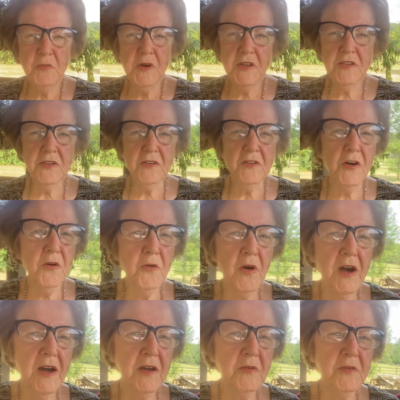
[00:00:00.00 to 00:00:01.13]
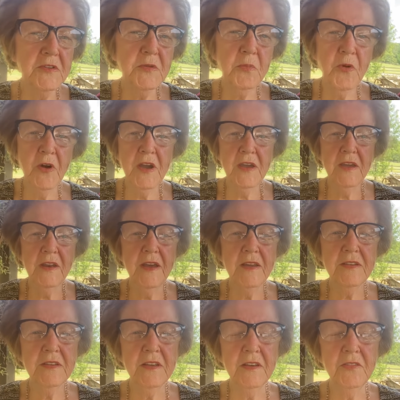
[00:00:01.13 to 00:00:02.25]
months ago, I was praying and
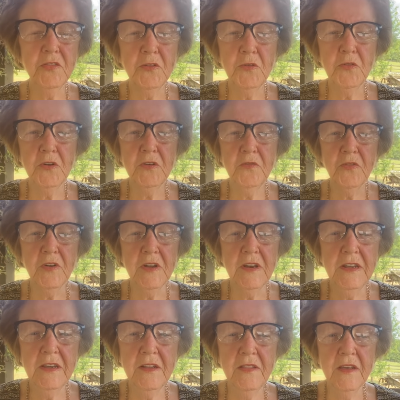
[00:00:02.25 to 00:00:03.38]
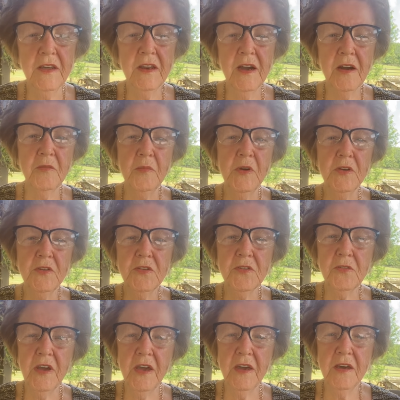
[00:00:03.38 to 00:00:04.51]
asking the Lord for a need that our
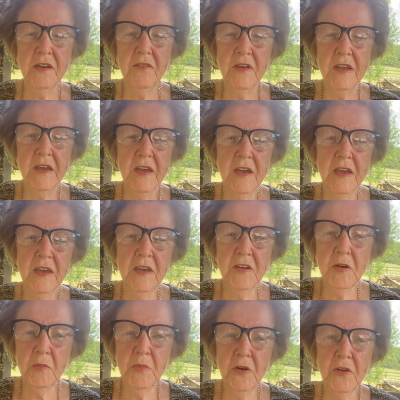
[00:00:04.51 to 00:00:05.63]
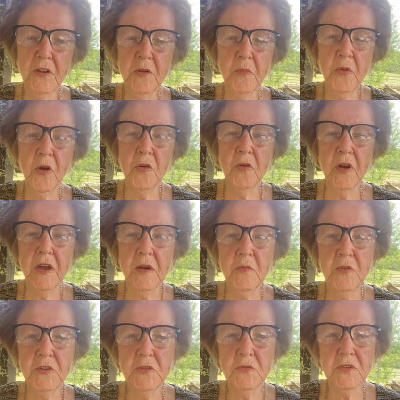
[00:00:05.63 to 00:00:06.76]
ministry had in a building program,
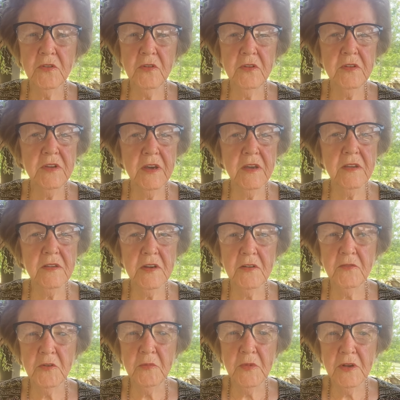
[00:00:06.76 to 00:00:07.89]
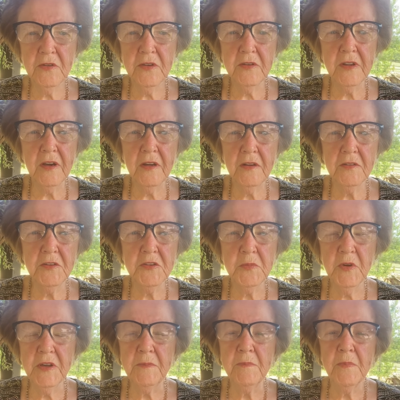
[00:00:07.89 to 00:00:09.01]
which was going to take several million dollars.
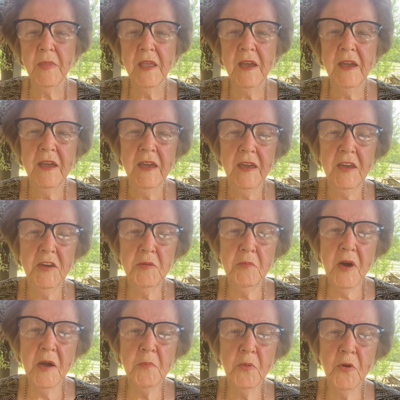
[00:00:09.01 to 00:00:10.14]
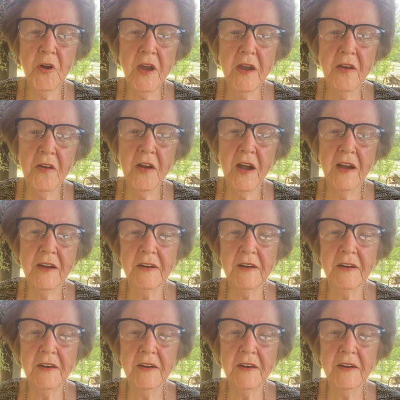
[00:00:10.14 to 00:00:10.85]
But in my prayer,